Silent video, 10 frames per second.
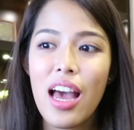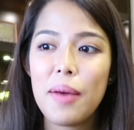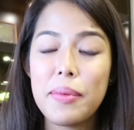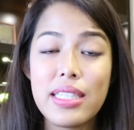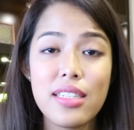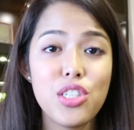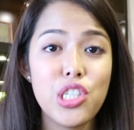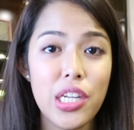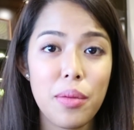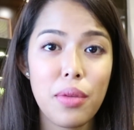A business
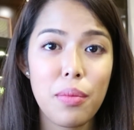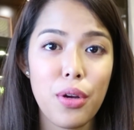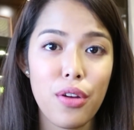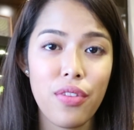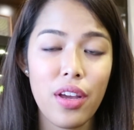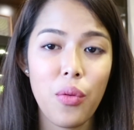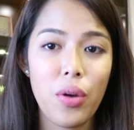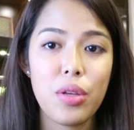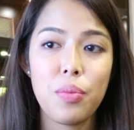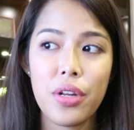shouldn't be perfect
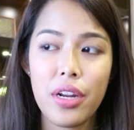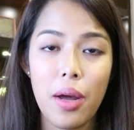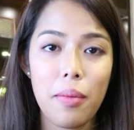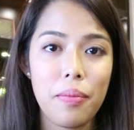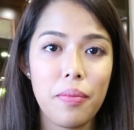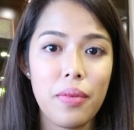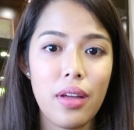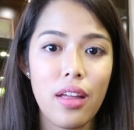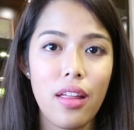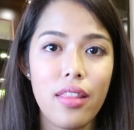when you put it up.
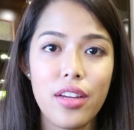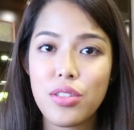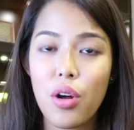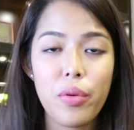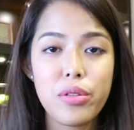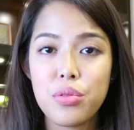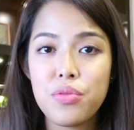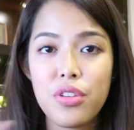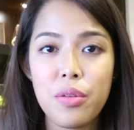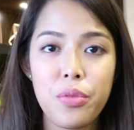There's always
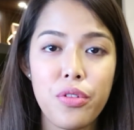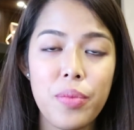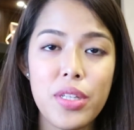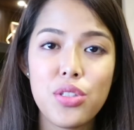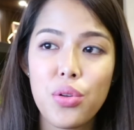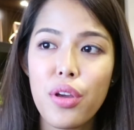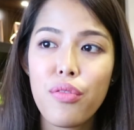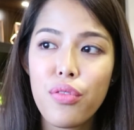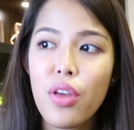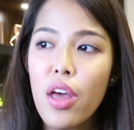room for improvement. So if
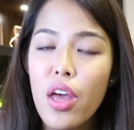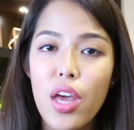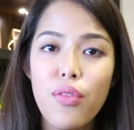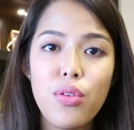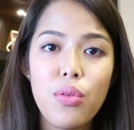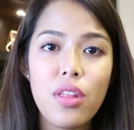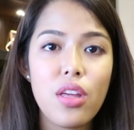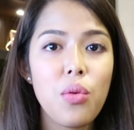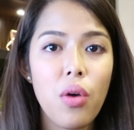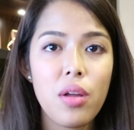you
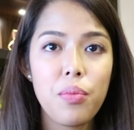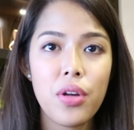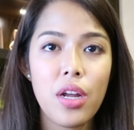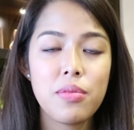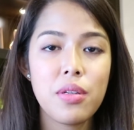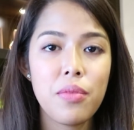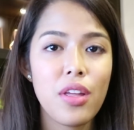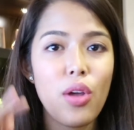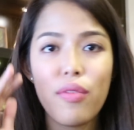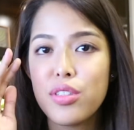think you want to put up
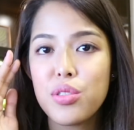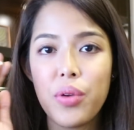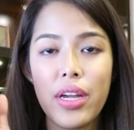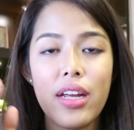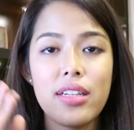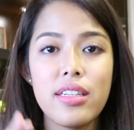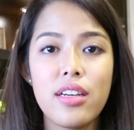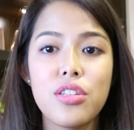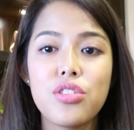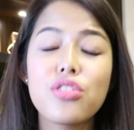something, you have this great
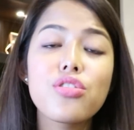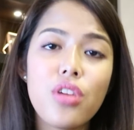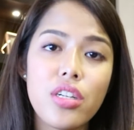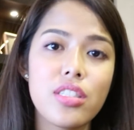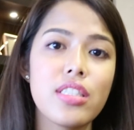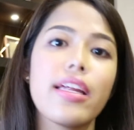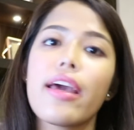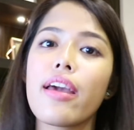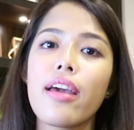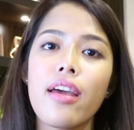idea, just start
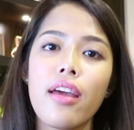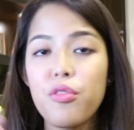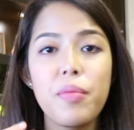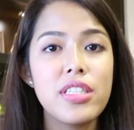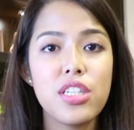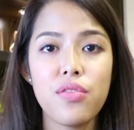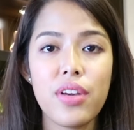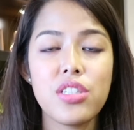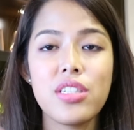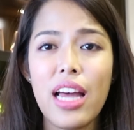today. Improvements,
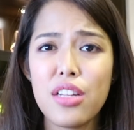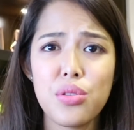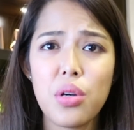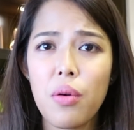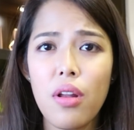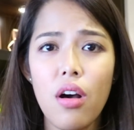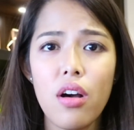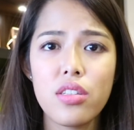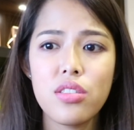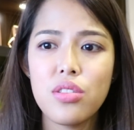innovations as you go
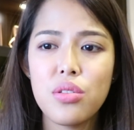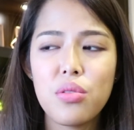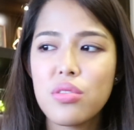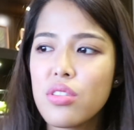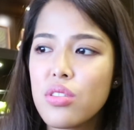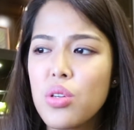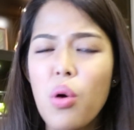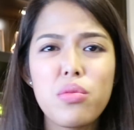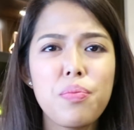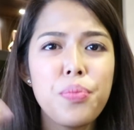along. You know,
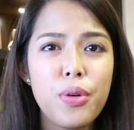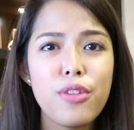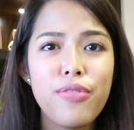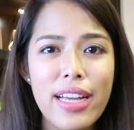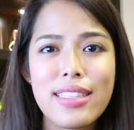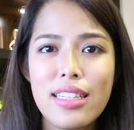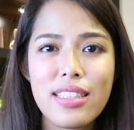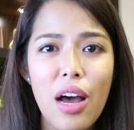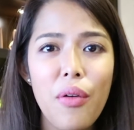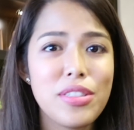don't perfect it
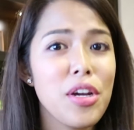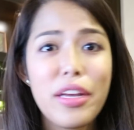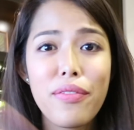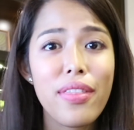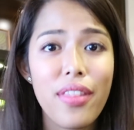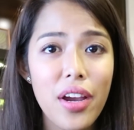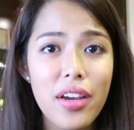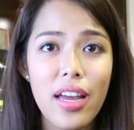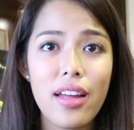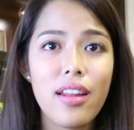now. It's not even there
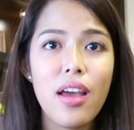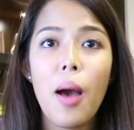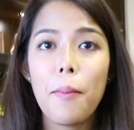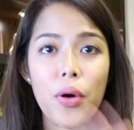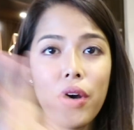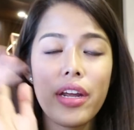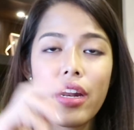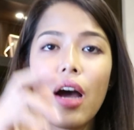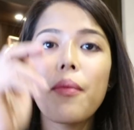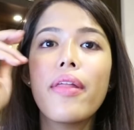yet. Put it
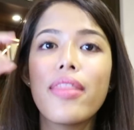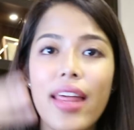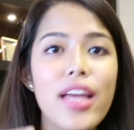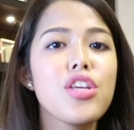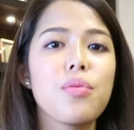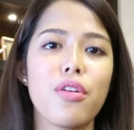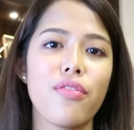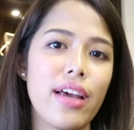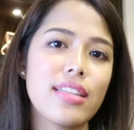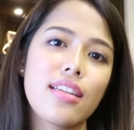up, then you
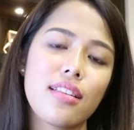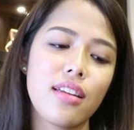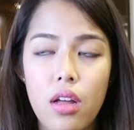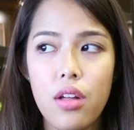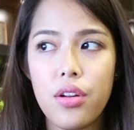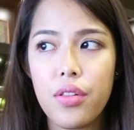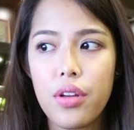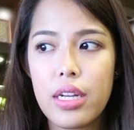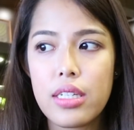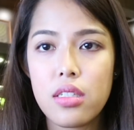perfect it. Another
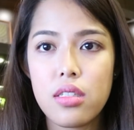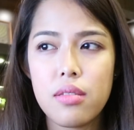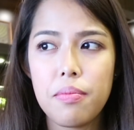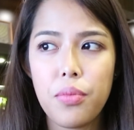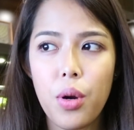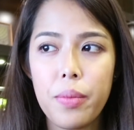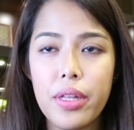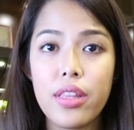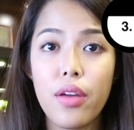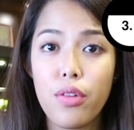is
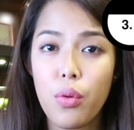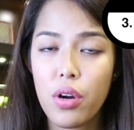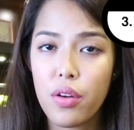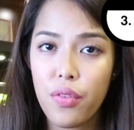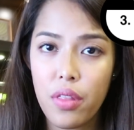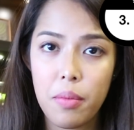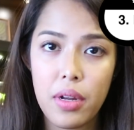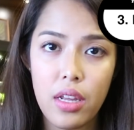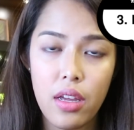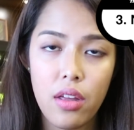probably never work for the money.